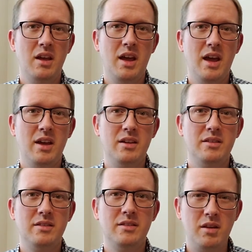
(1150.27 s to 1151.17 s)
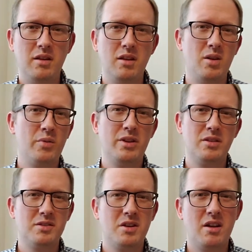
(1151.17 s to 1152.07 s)
And, when you're
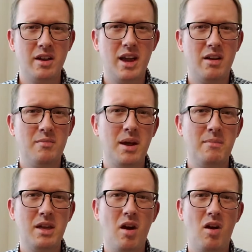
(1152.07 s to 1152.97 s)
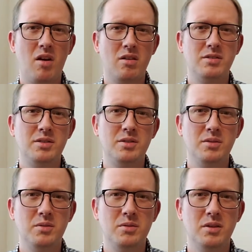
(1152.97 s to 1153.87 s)
starting out, it might be hard
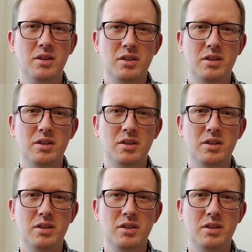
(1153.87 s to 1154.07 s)
to